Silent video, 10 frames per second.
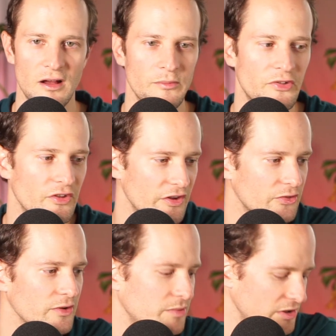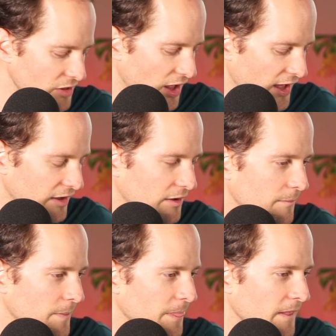So this will be like,
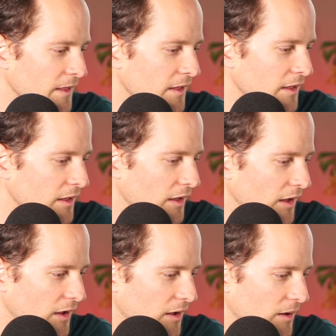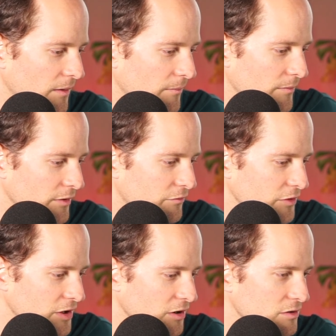if
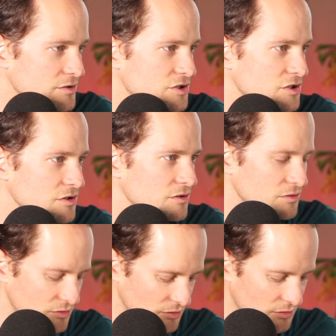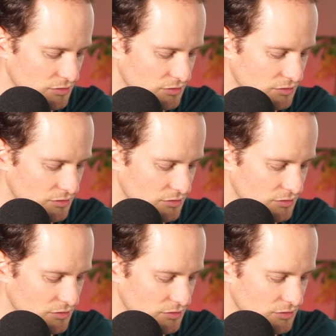we go to